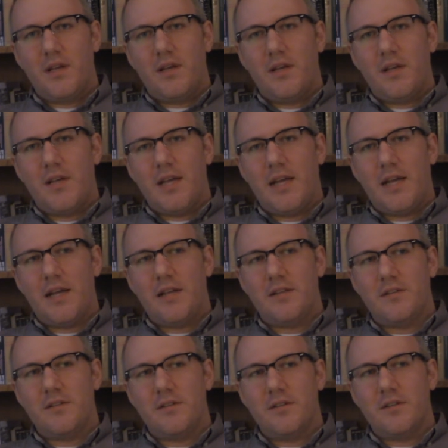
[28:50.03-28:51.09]

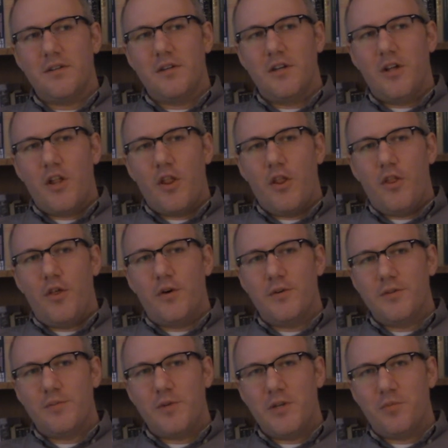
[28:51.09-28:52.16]
And
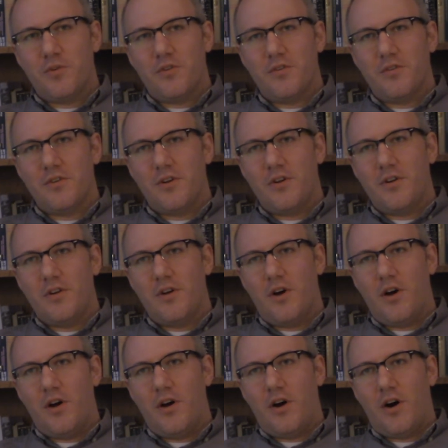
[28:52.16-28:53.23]
those people
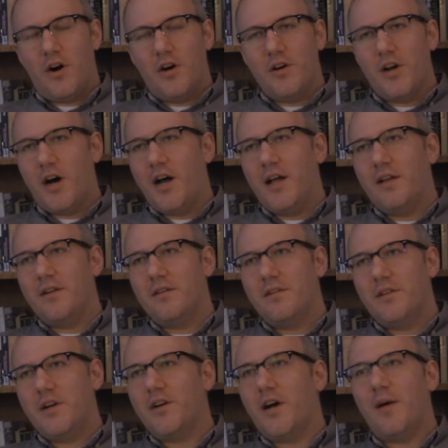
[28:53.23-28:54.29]
are not,
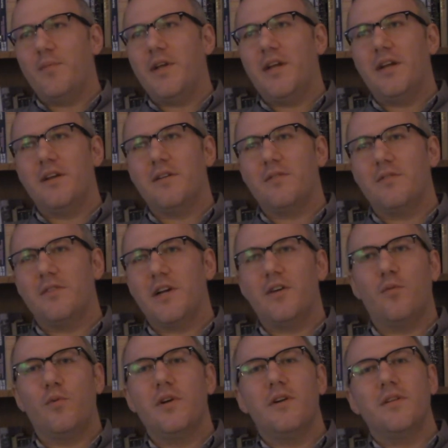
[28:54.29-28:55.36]
their
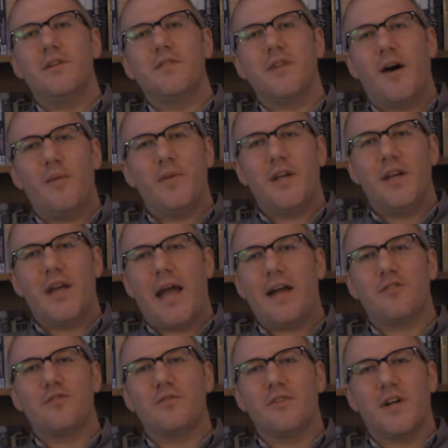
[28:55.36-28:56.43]
will is not being
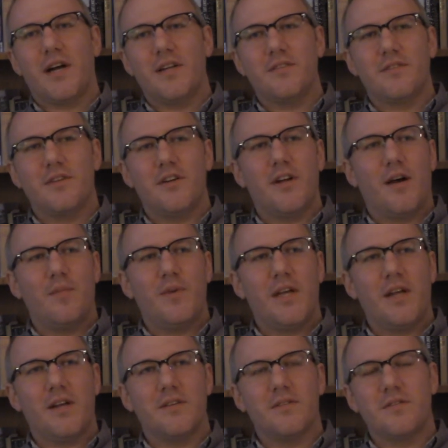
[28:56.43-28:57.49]
actualized. They're not
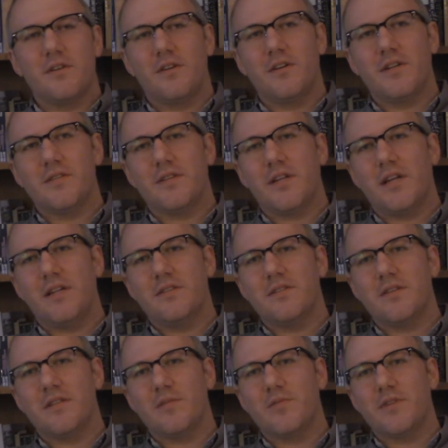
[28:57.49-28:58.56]
being considered as an ends
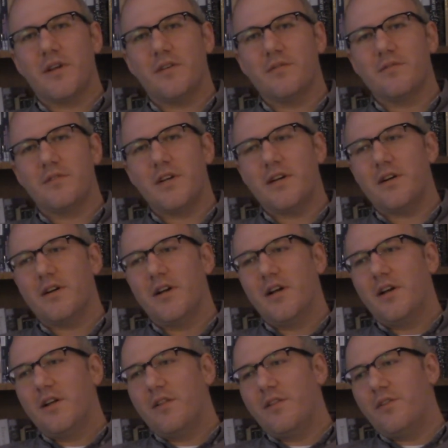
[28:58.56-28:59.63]
in themselves.
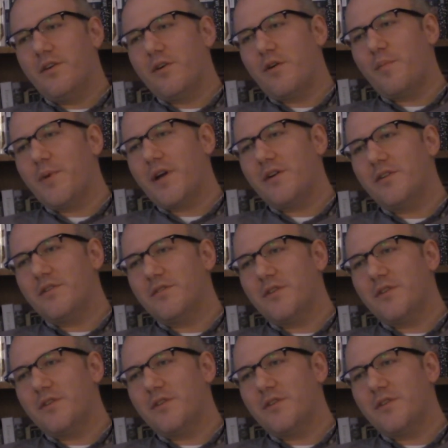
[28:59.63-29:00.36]
The competitors on